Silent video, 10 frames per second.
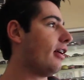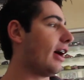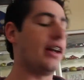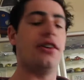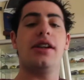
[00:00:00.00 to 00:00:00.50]

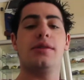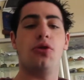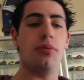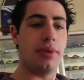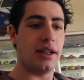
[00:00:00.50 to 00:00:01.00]
I get a nice
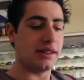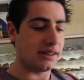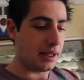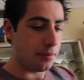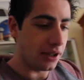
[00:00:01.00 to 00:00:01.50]
warm bed to
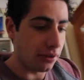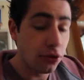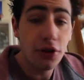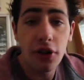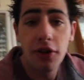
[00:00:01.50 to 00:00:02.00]
sleep in, a
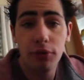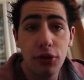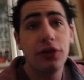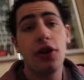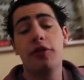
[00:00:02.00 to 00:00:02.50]
roof
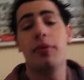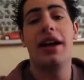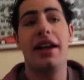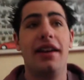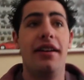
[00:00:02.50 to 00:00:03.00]
over my
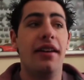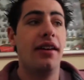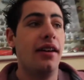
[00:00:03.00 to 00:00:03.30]
head.